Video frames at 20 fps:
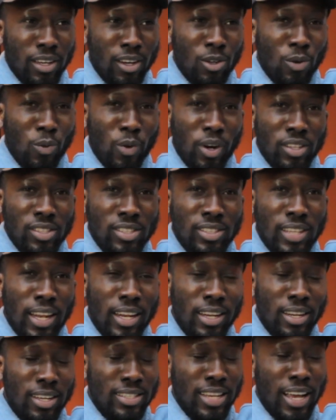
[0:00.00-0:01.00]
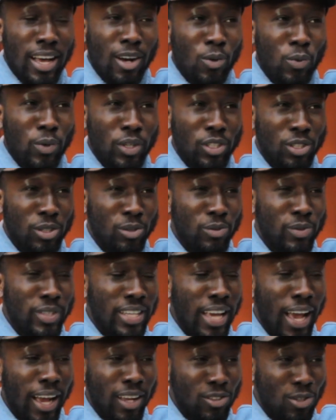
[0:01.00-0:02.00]
are the ones telling us how we should
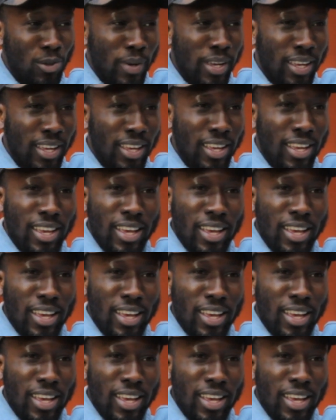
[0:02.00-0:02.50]
react to it.